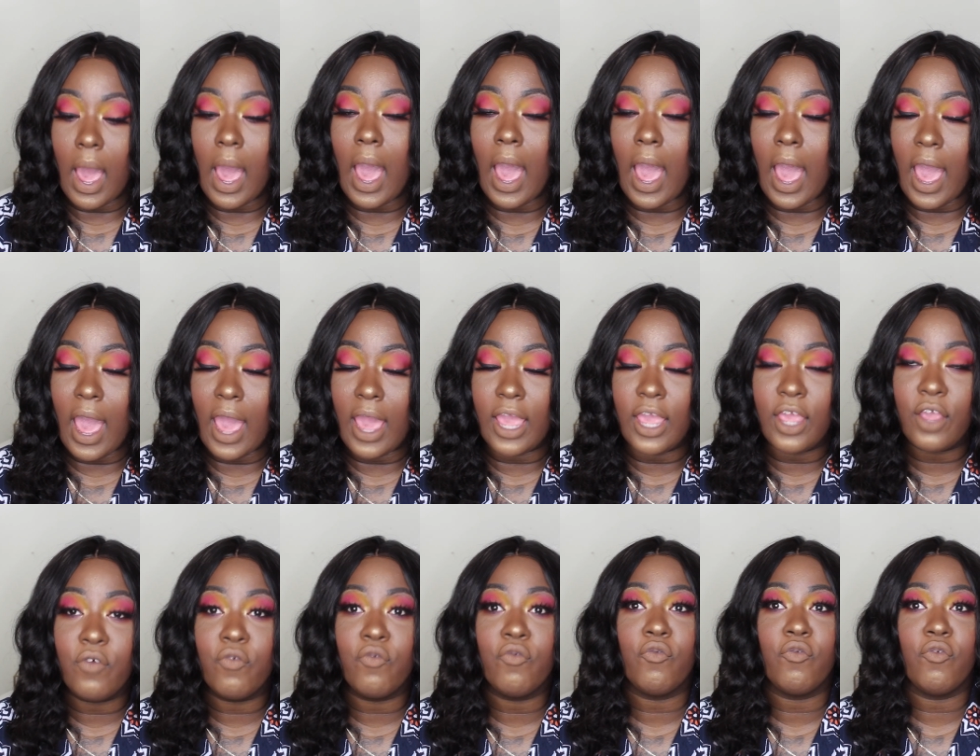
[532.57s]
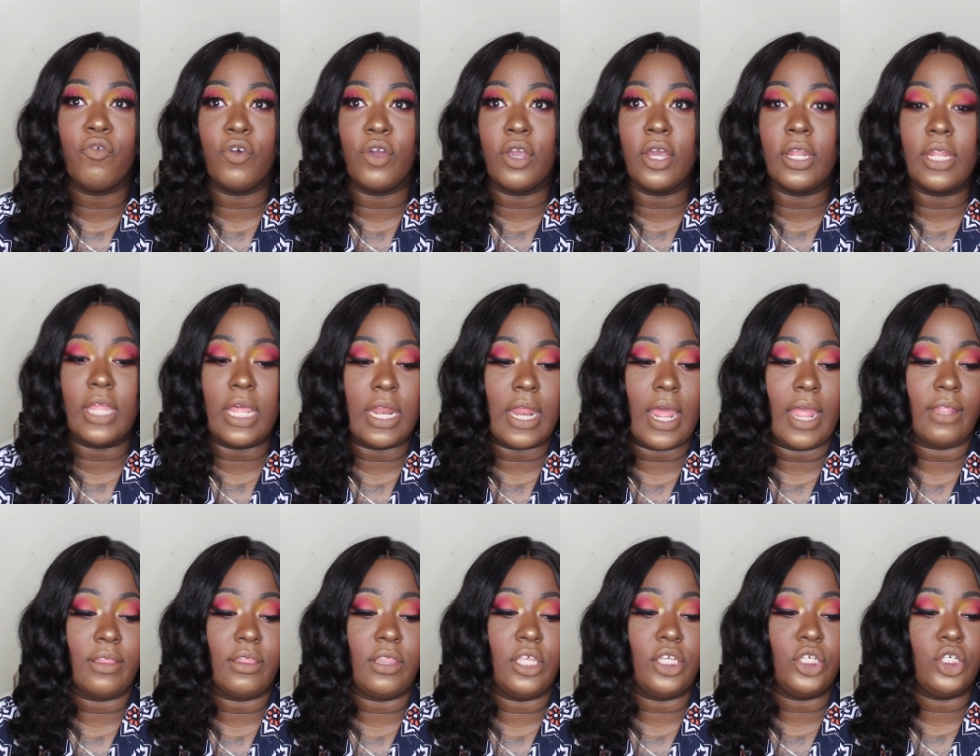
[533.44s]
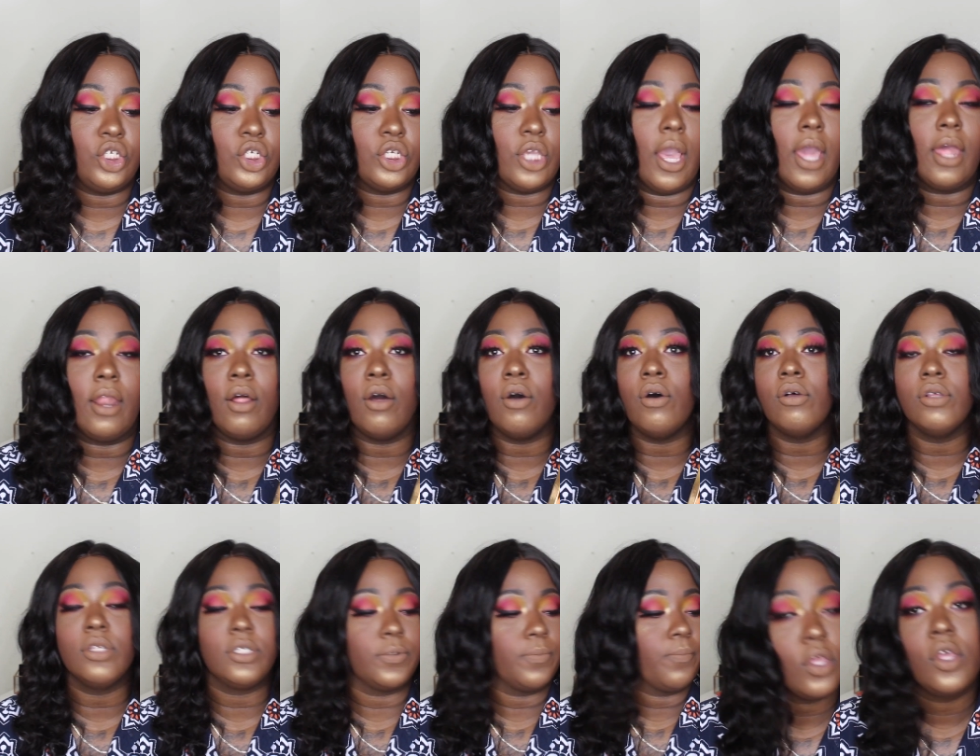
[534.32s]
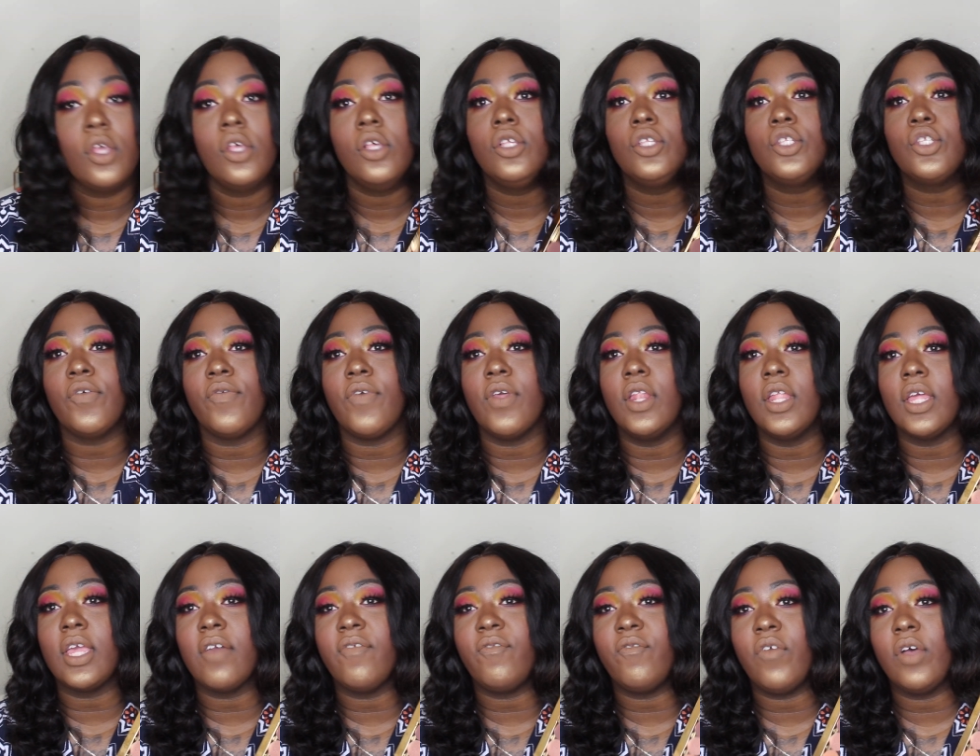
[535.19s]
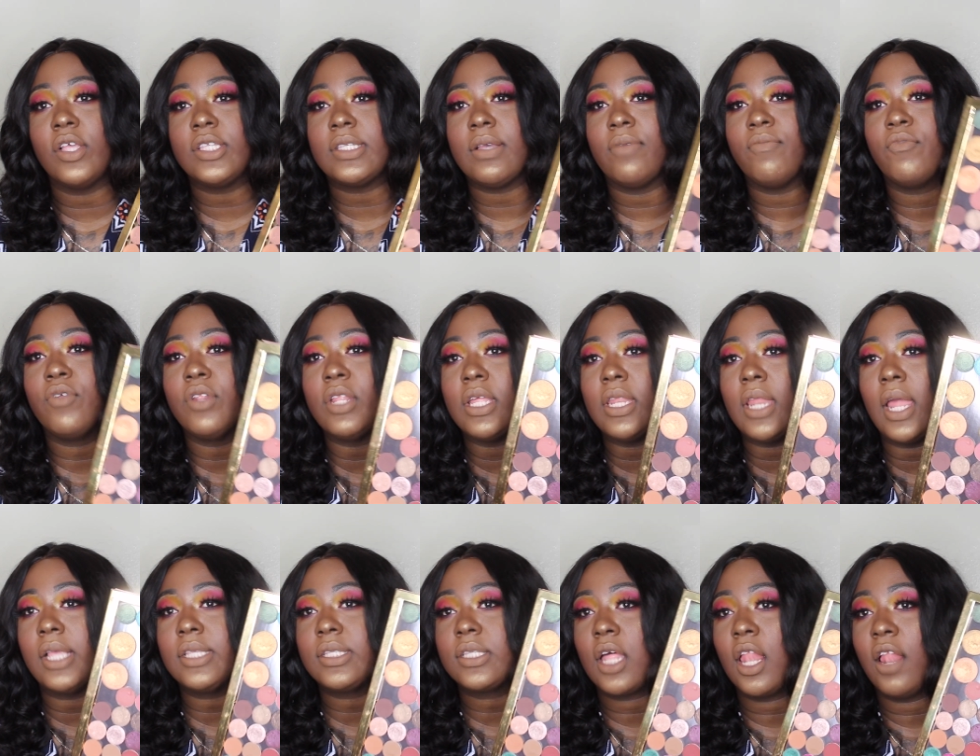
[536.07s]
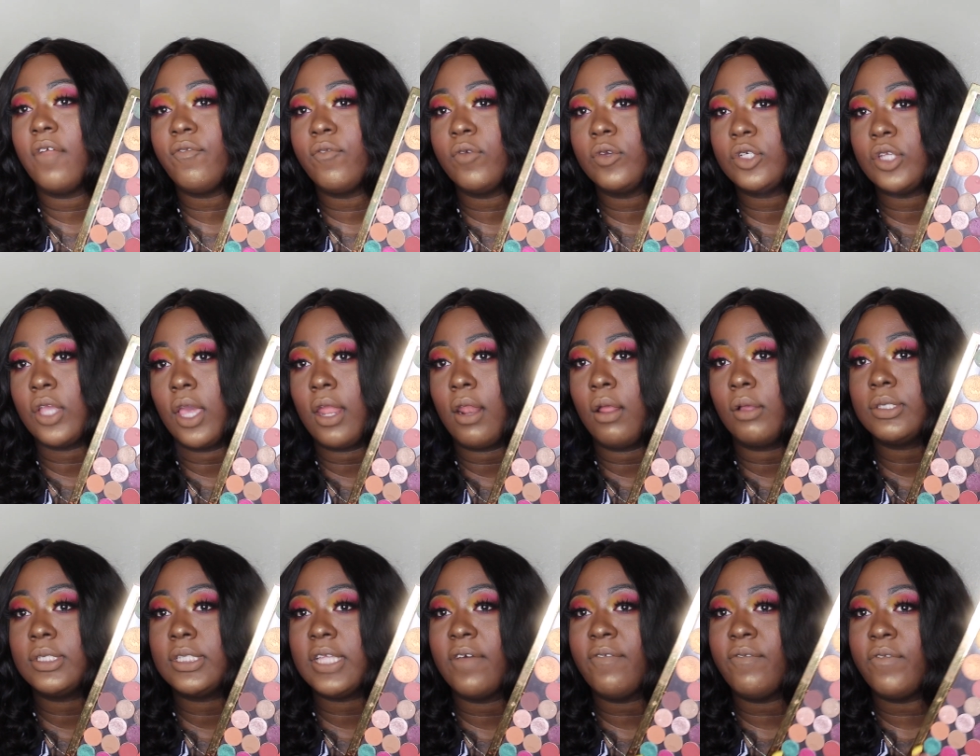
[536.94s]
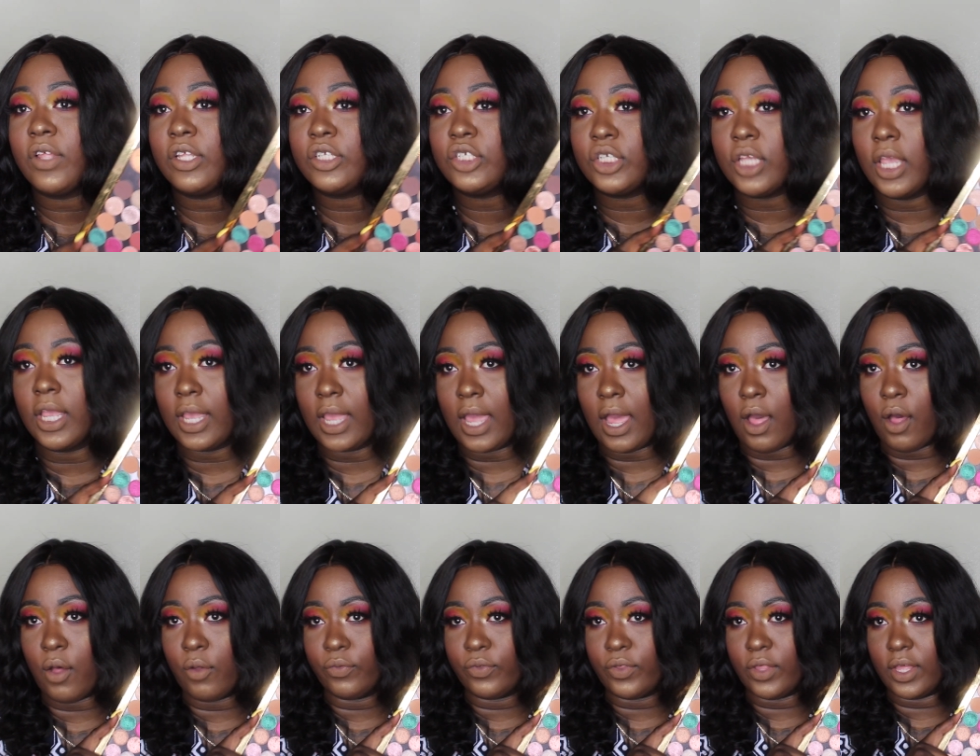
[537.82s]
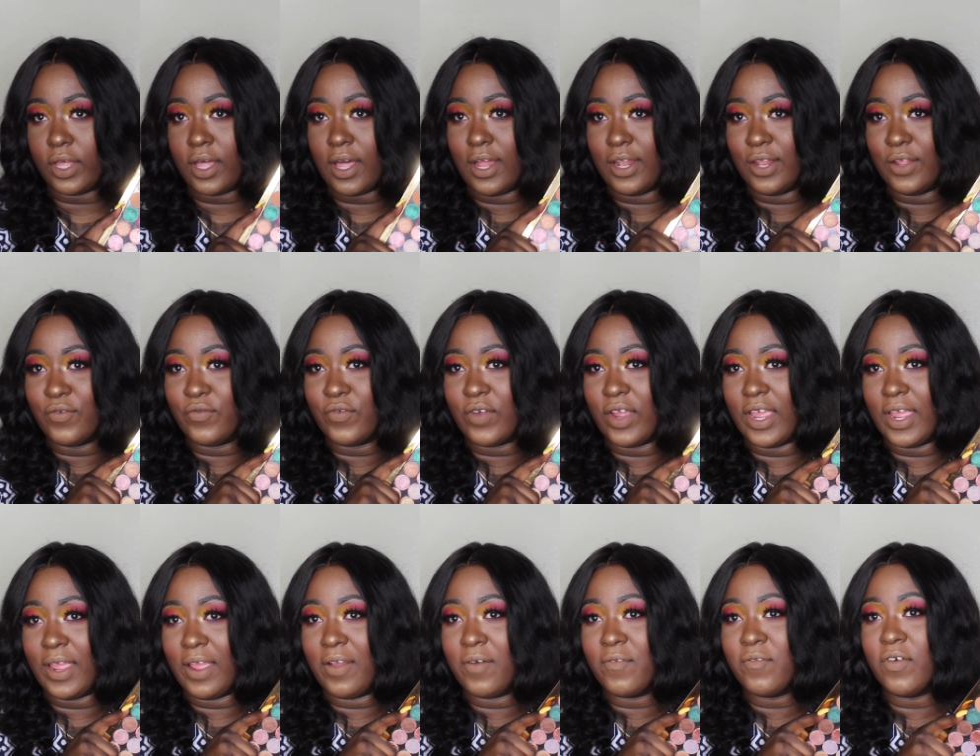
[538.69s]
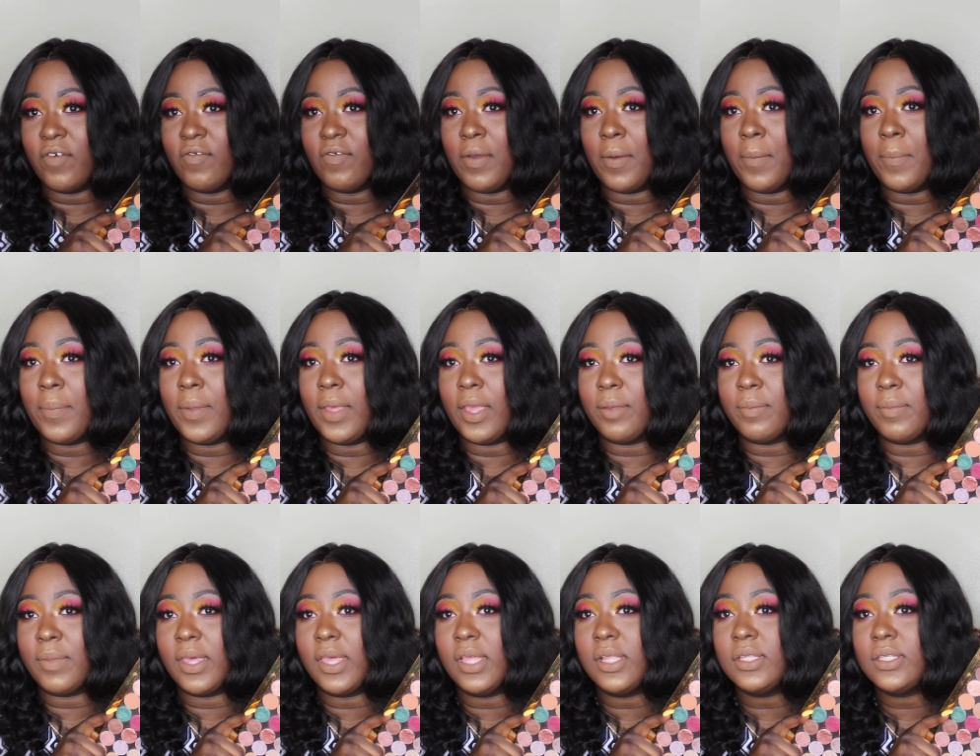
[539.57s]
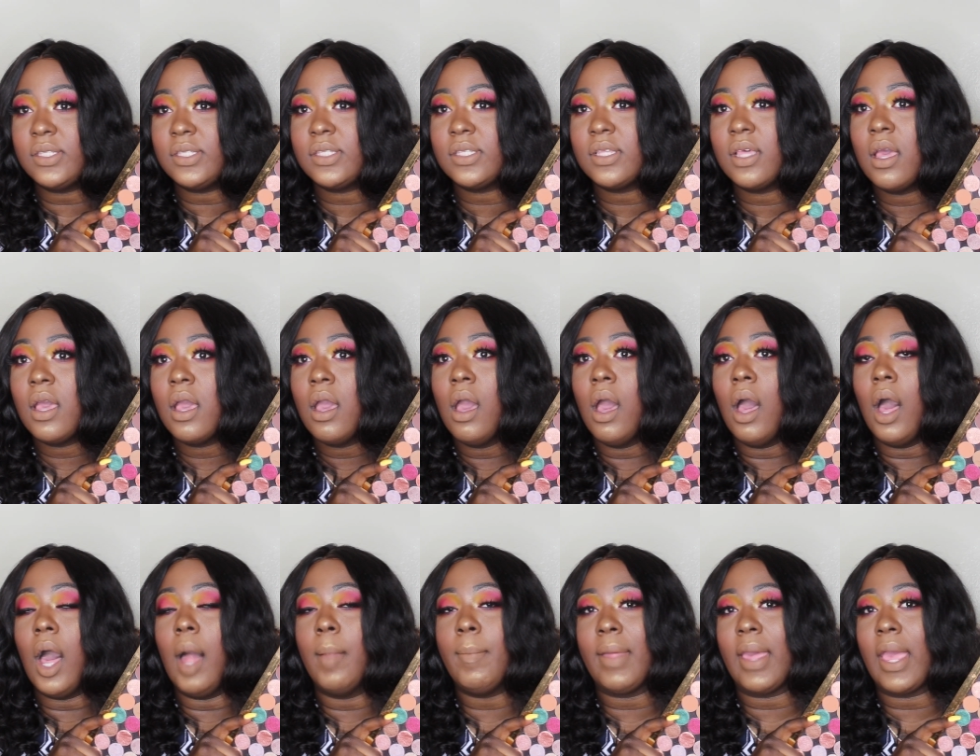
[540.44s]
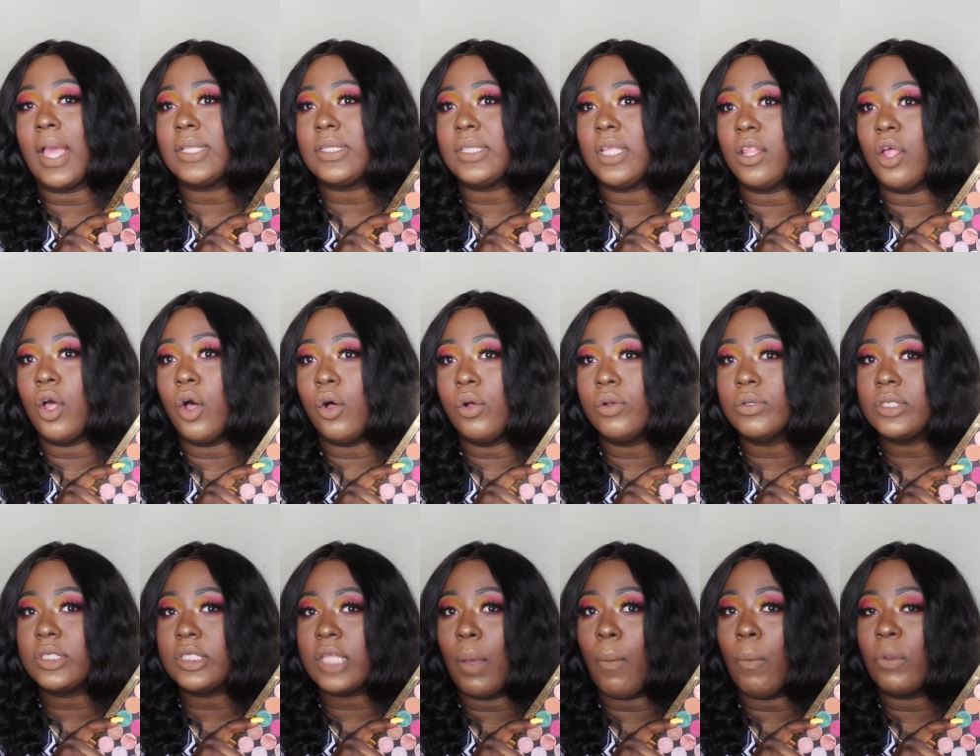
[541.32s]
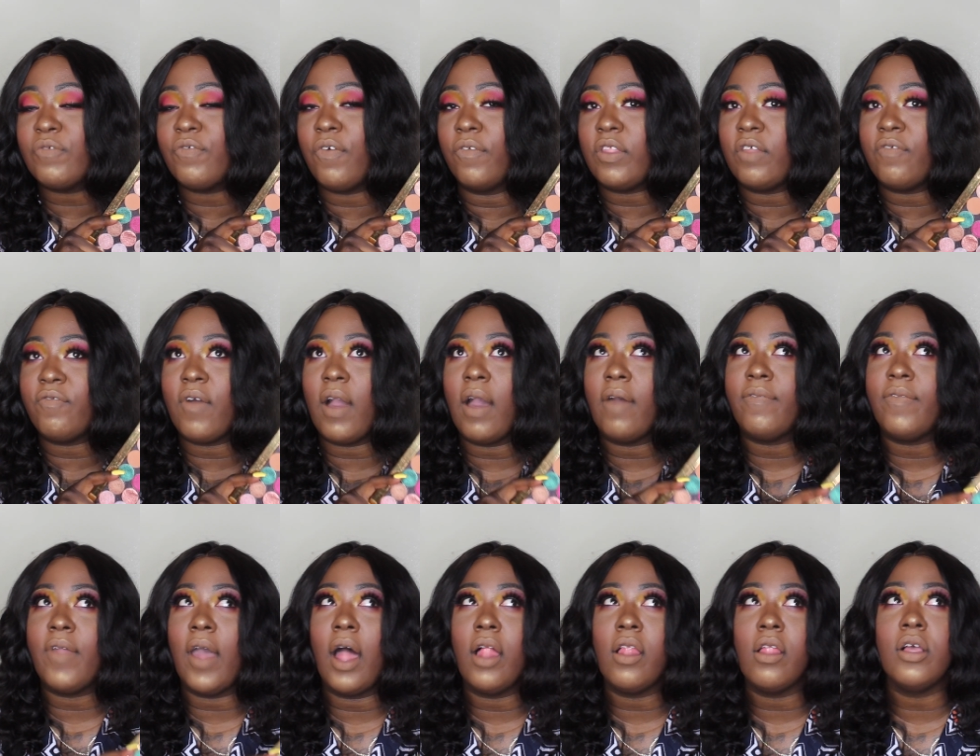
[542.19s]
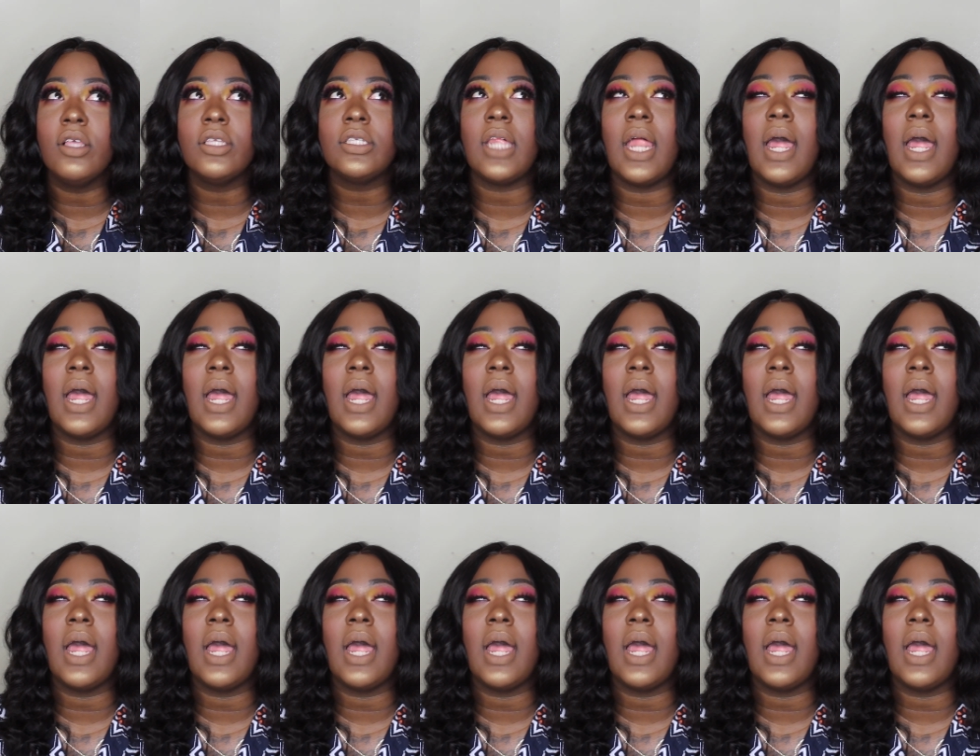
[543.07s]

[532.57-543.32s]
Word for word: I really like these shadows. So if you're looking for some really nice colorful shadows, definitely check out the Coloured Raine Vivid Pigments. Um, like I said, the whole set was $55.